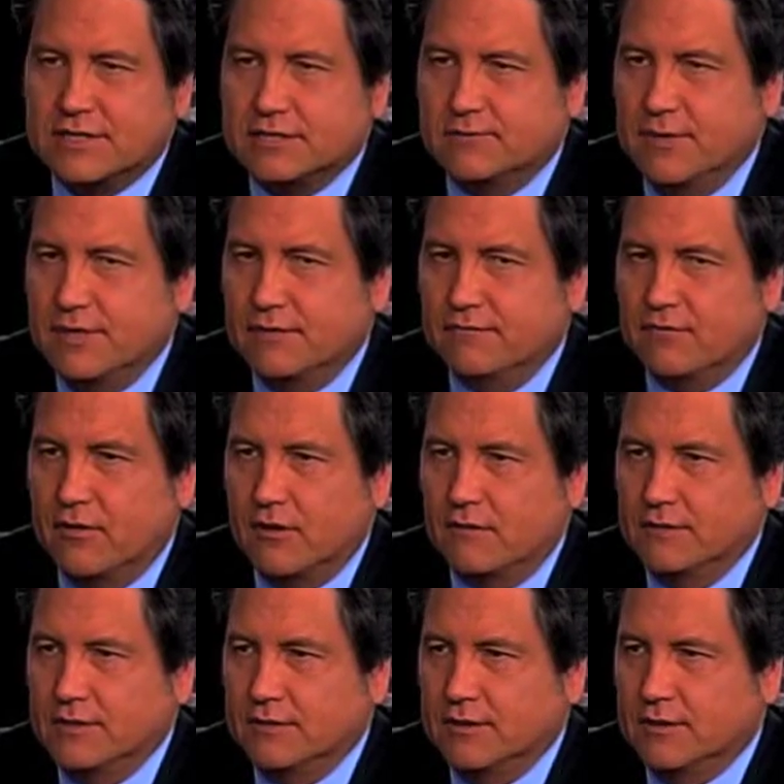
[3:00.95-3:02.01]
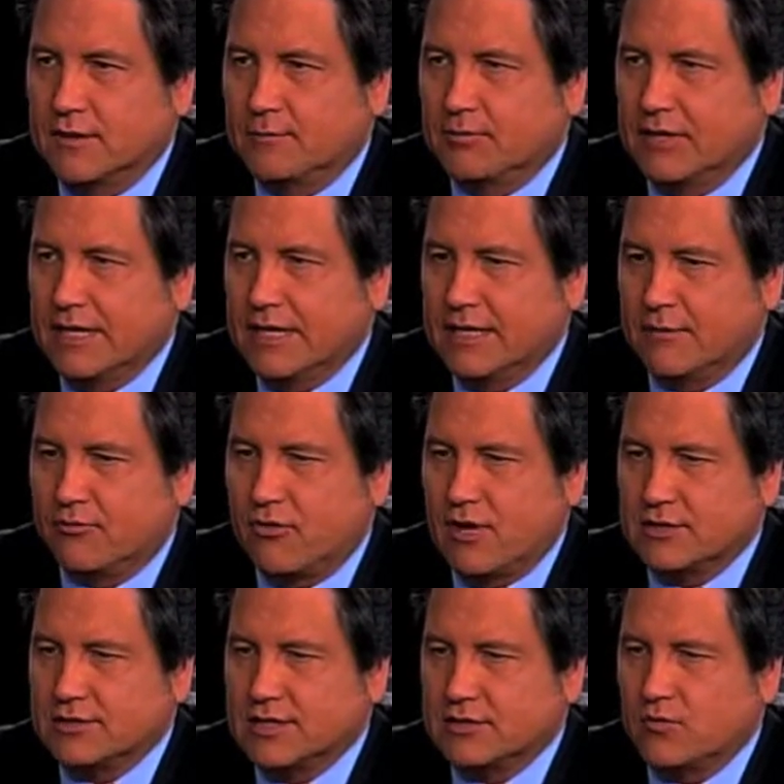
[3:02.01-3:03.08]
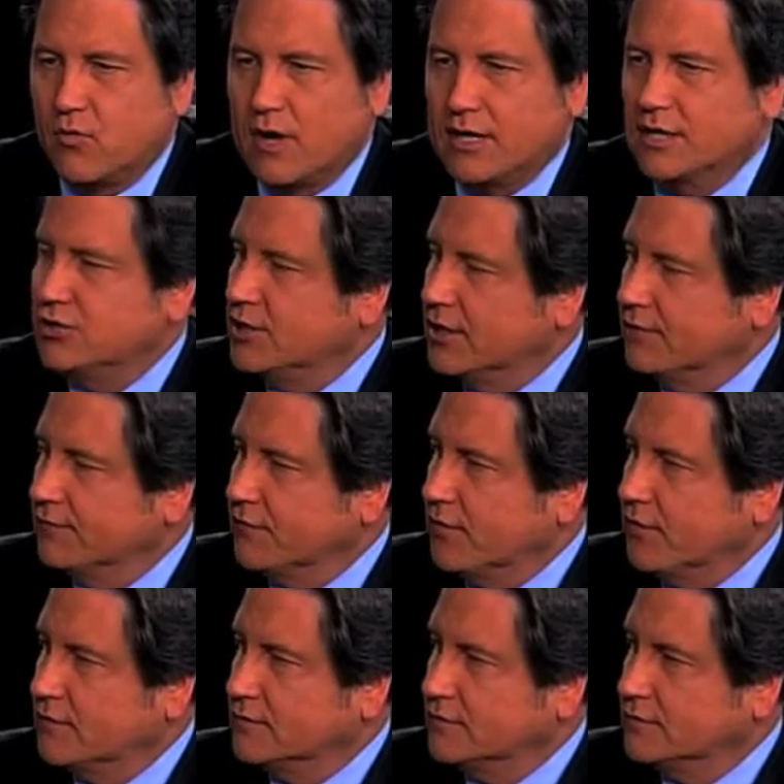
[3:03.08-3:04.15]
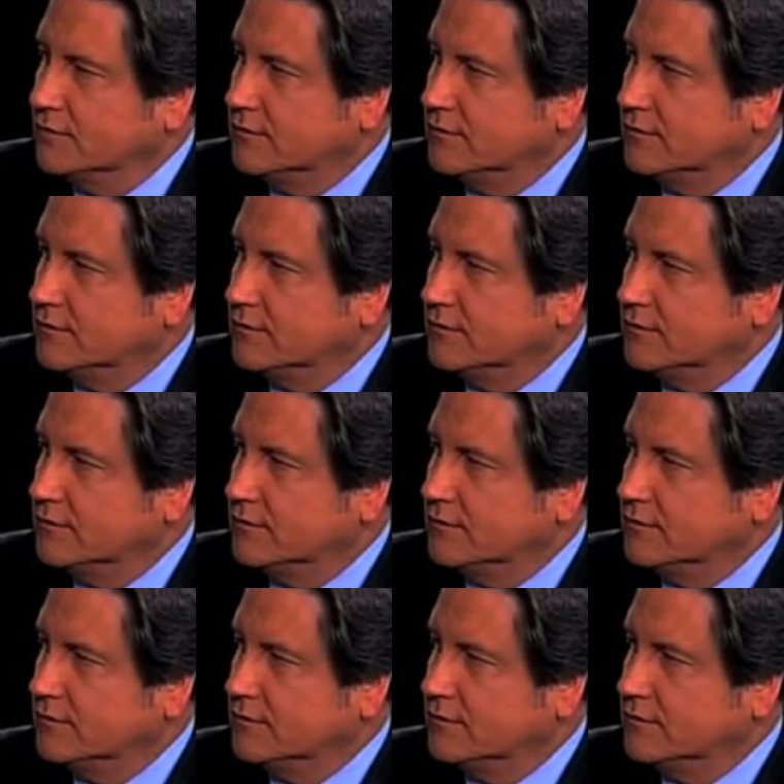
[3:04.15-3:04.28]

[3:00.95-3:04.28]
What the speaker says: has been involved in a planning process. Why did you get involved?